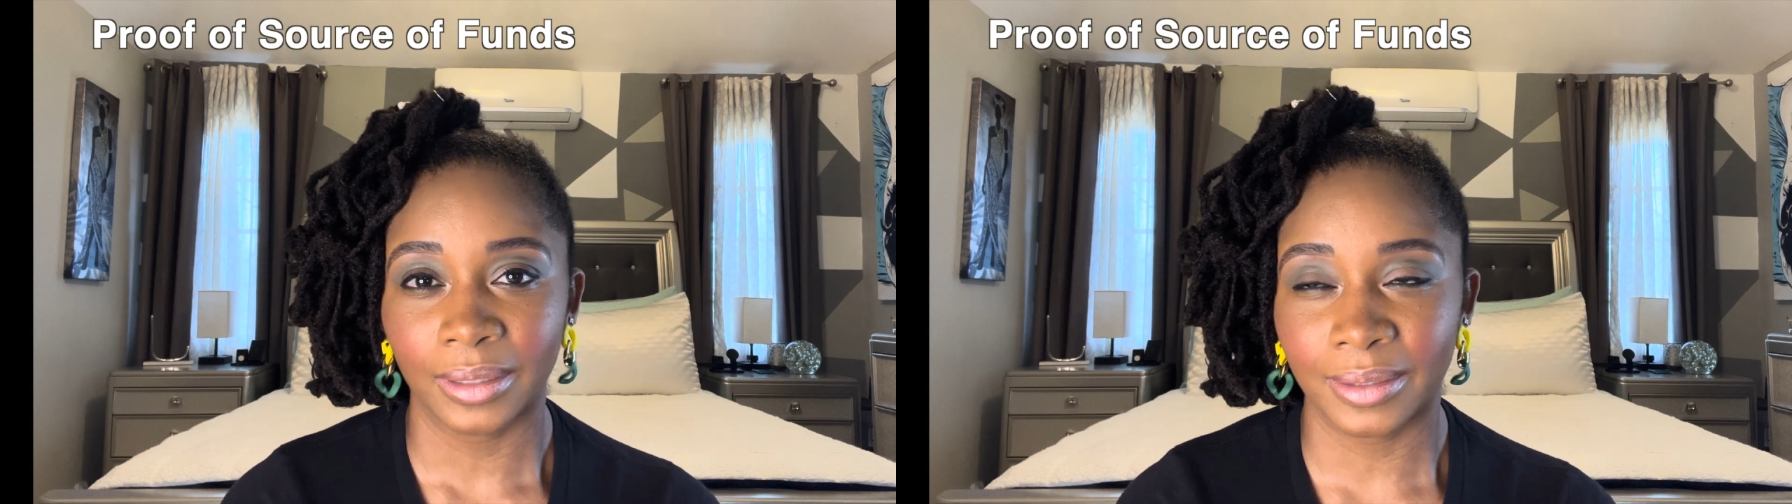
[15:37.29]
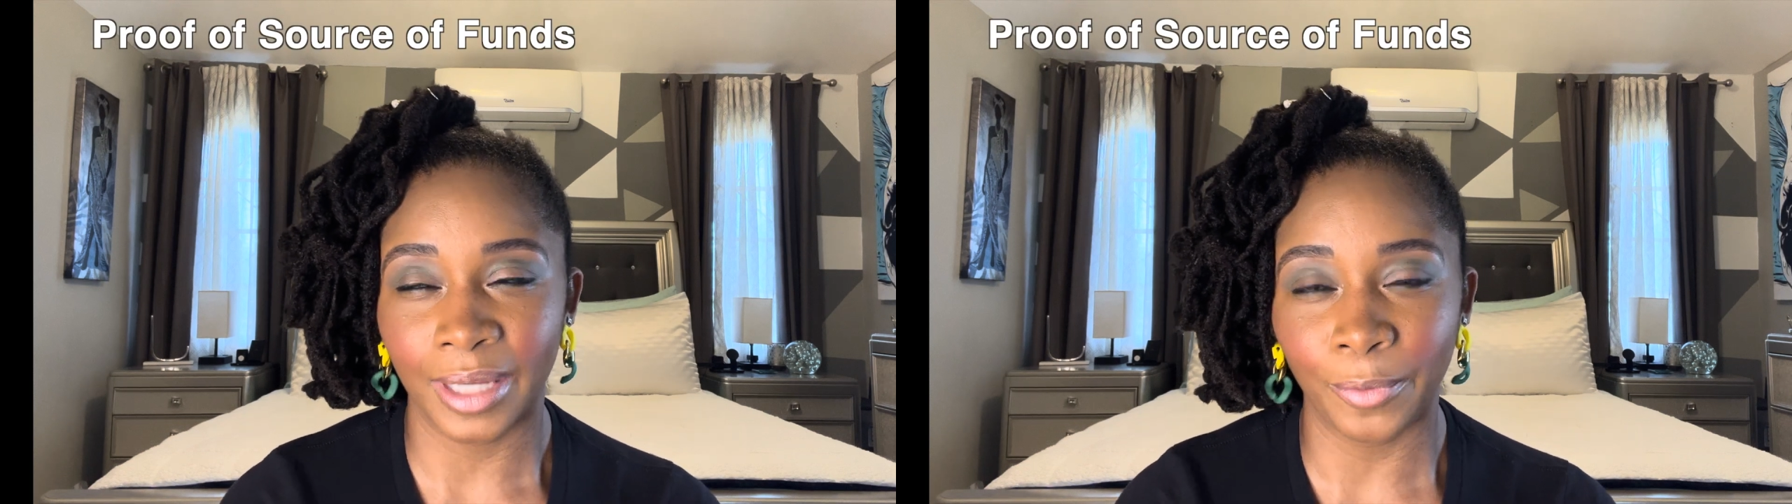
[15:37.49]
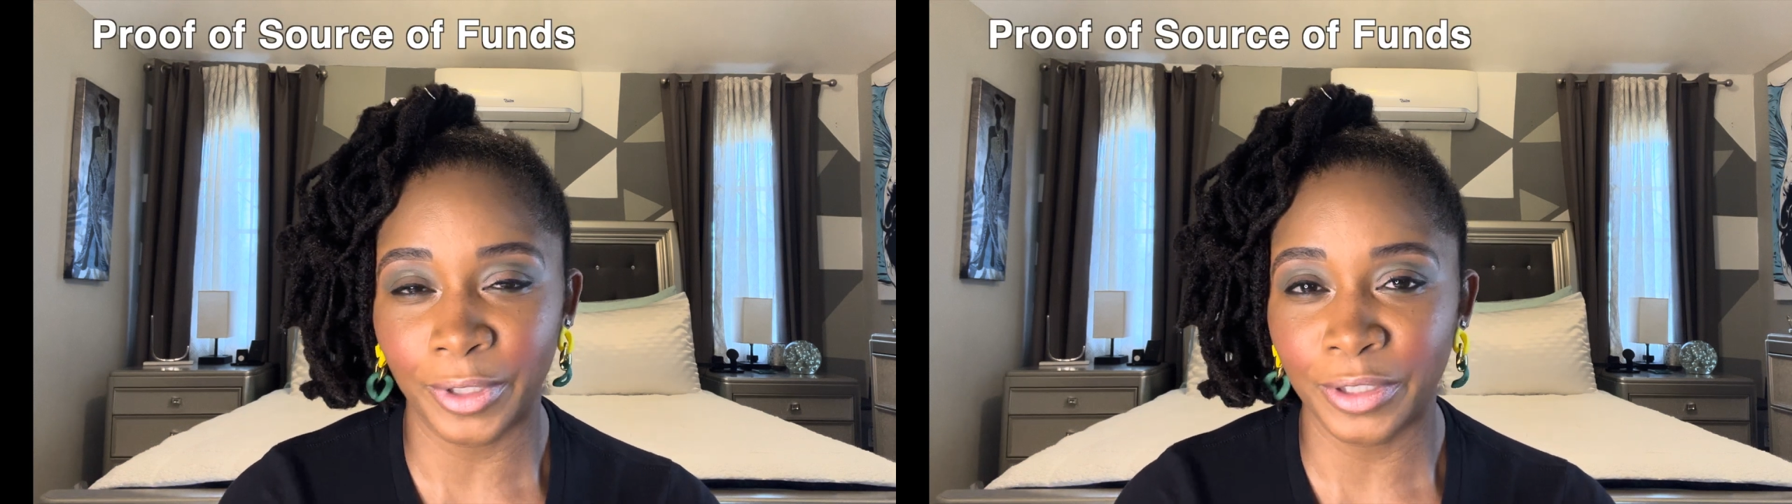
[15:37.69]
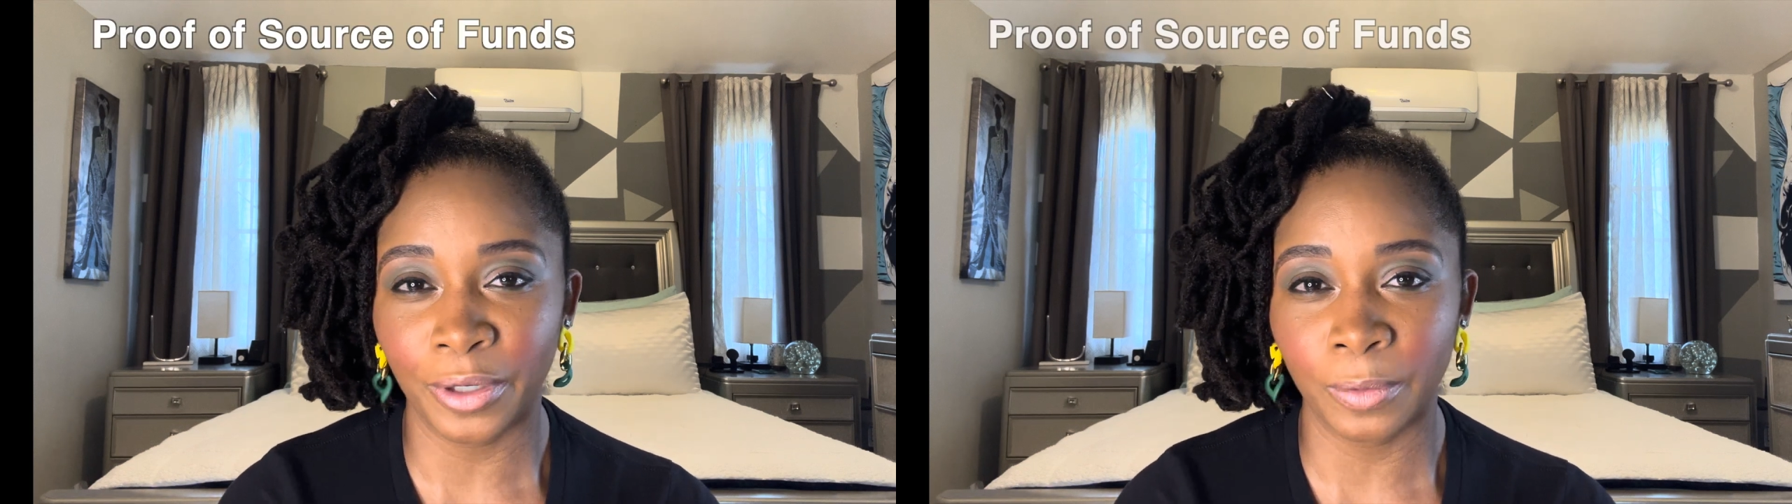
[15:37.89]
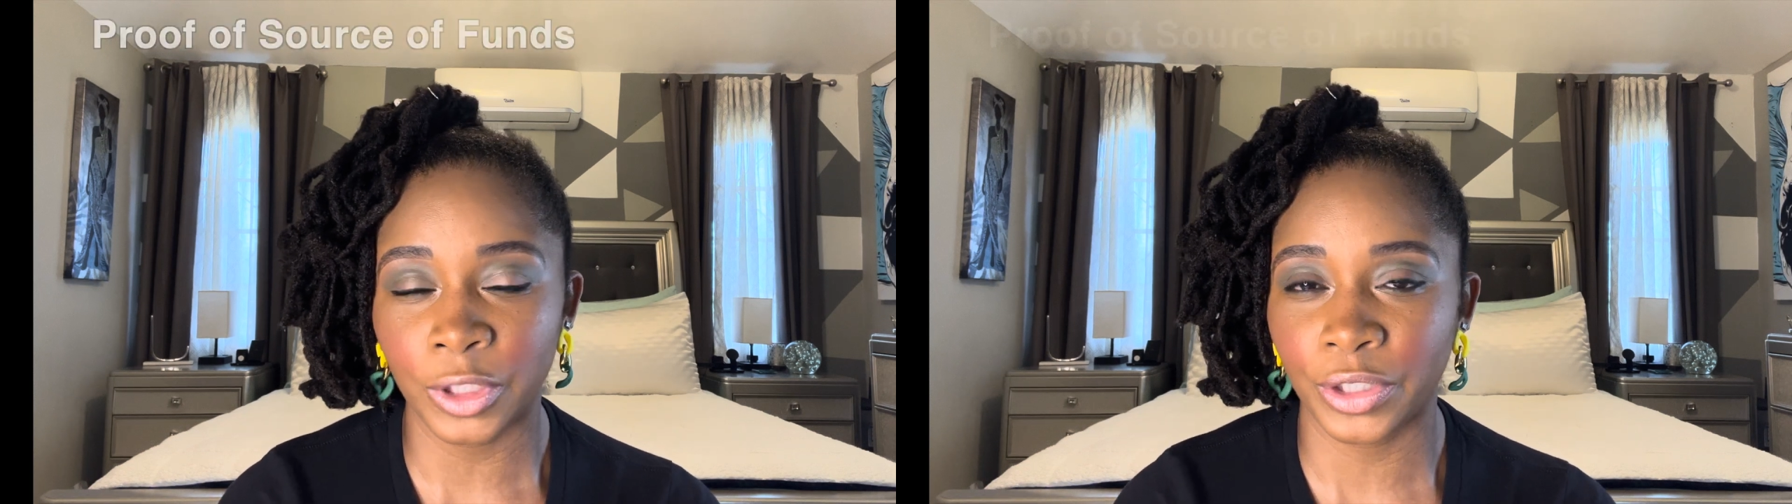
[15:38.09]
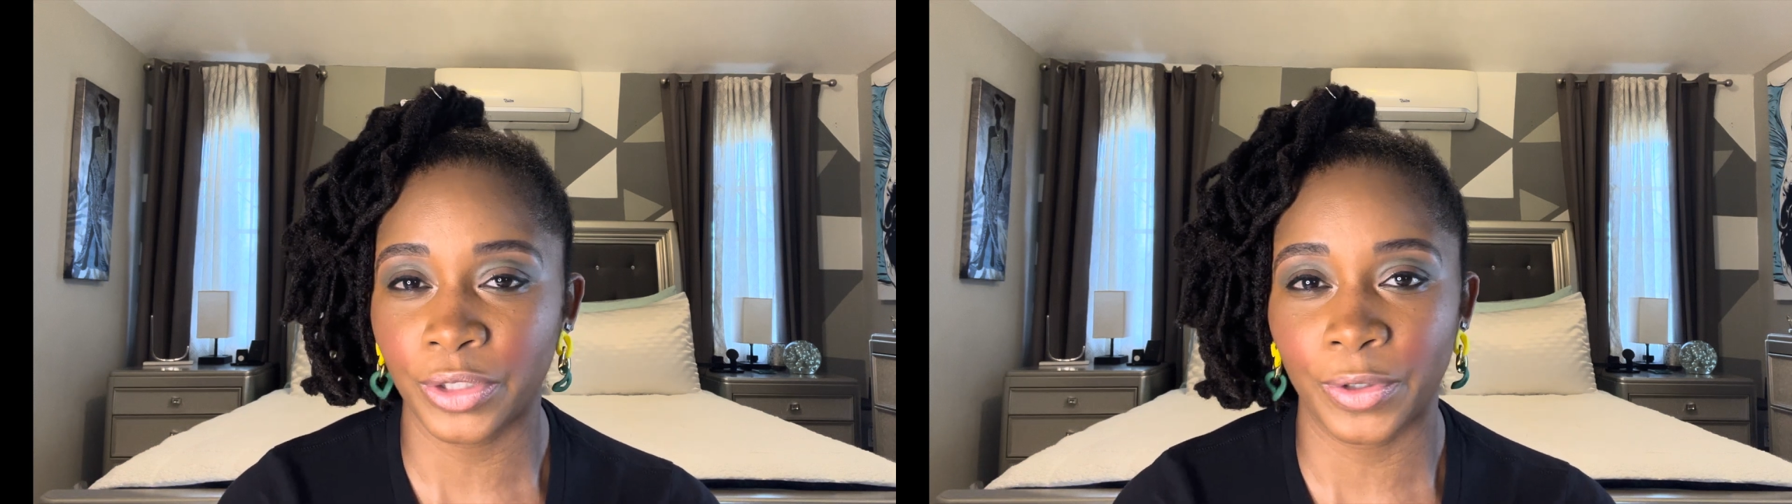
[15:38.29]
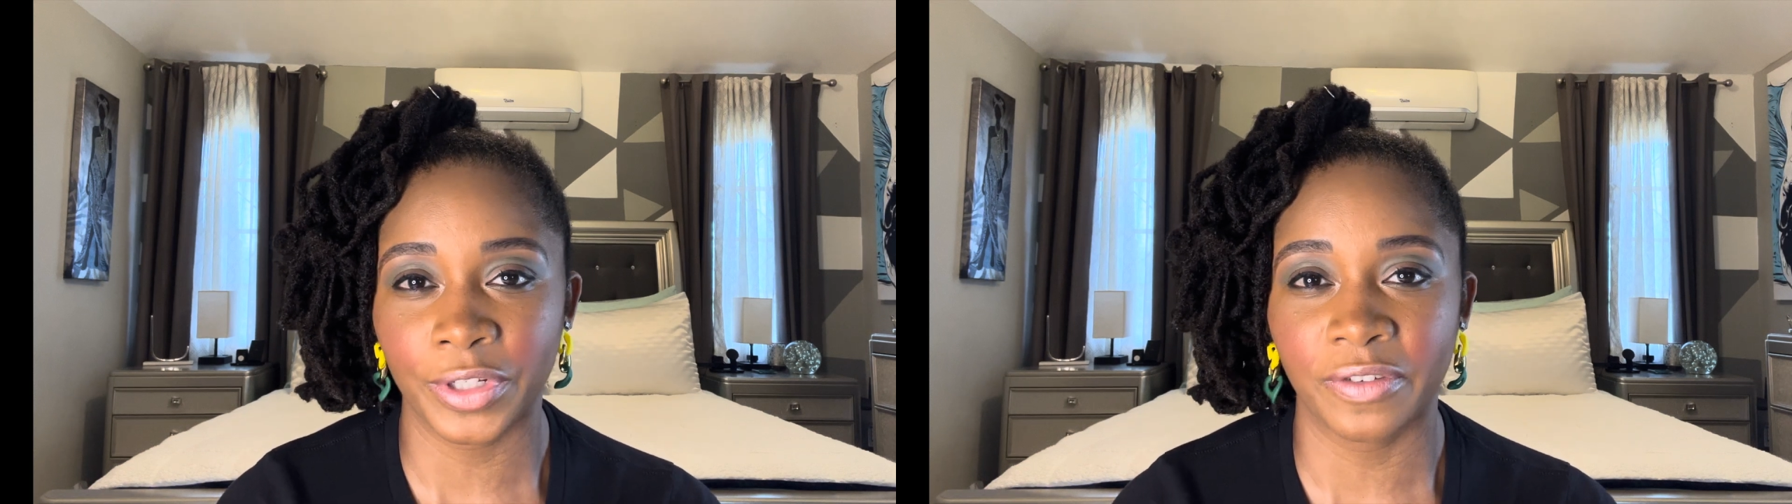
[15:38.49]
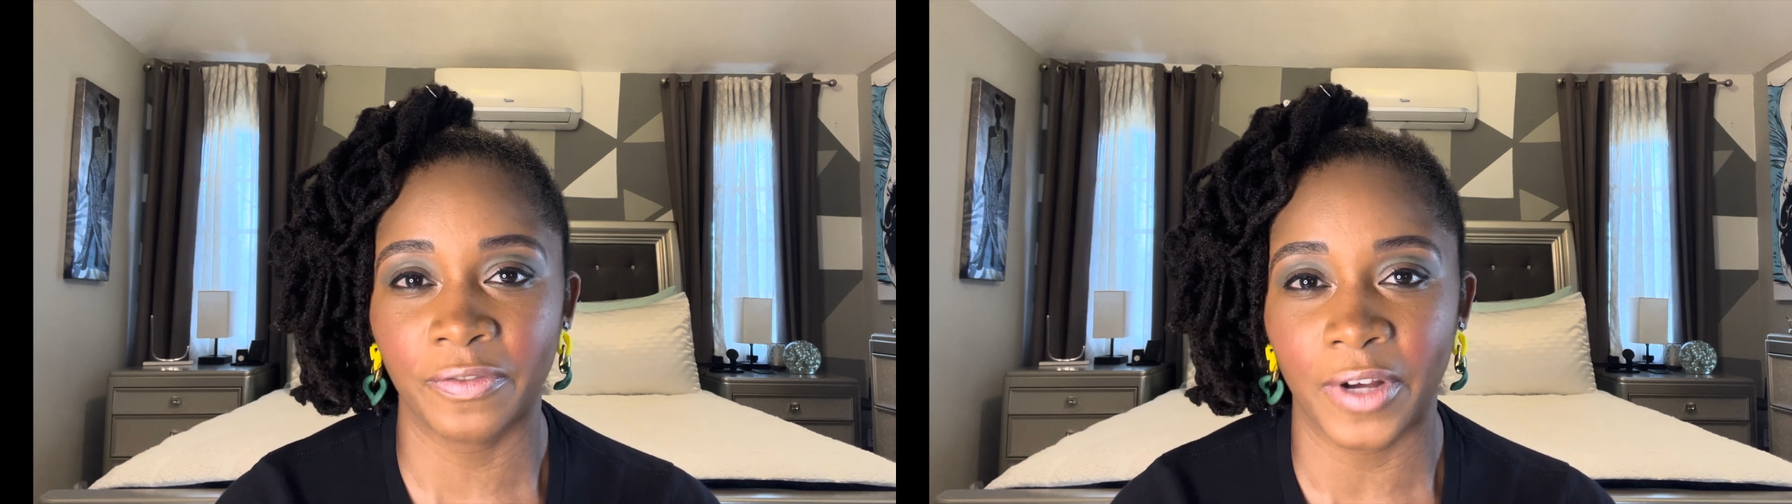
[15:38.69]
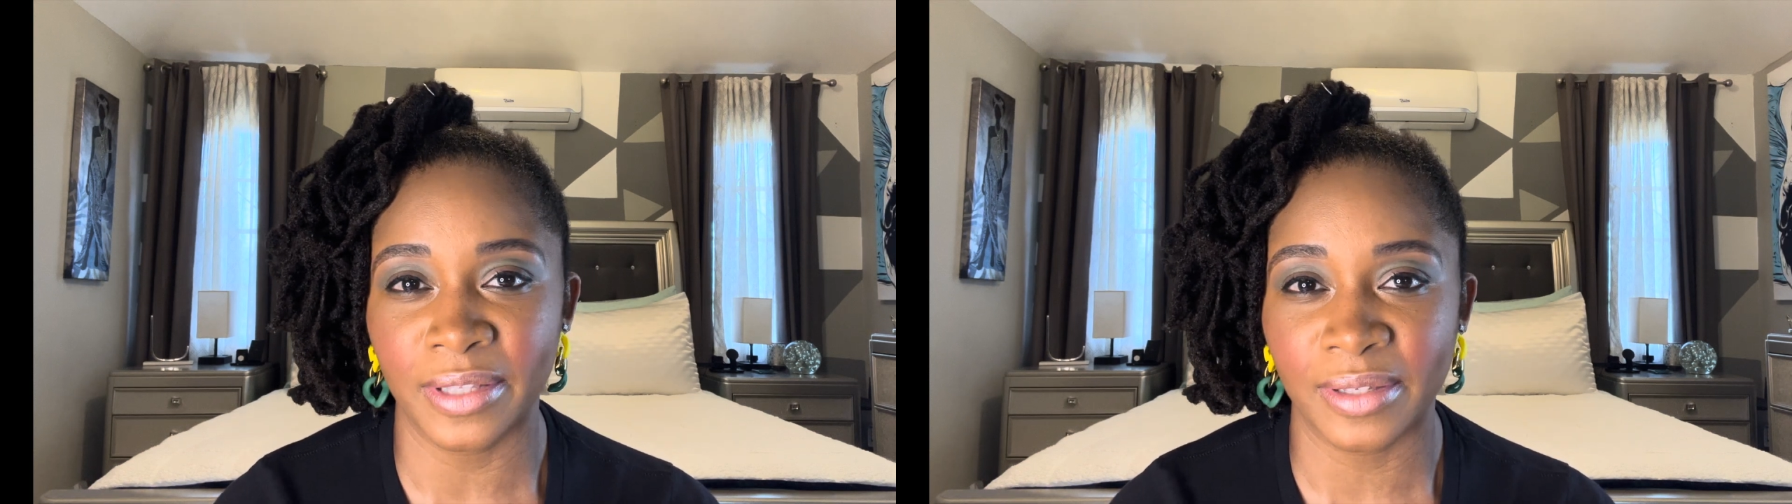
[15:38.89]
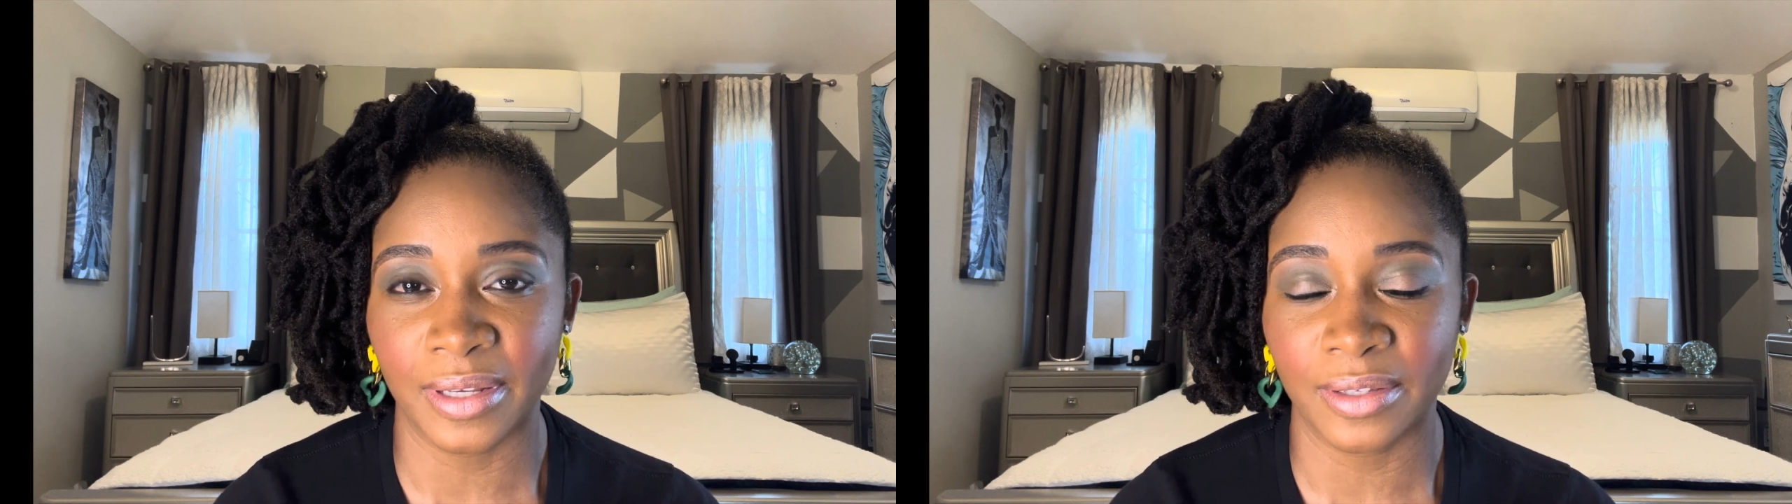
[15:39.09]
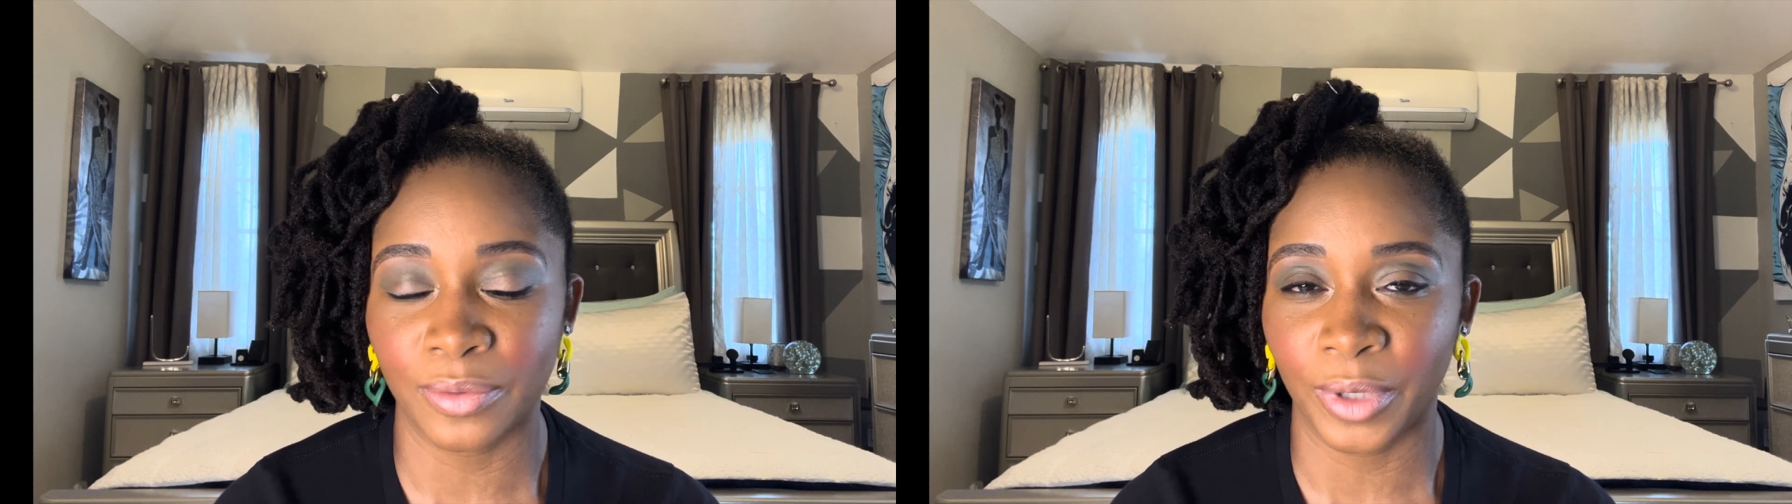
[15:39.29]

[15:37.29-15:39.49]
They want to know what your source of funds is,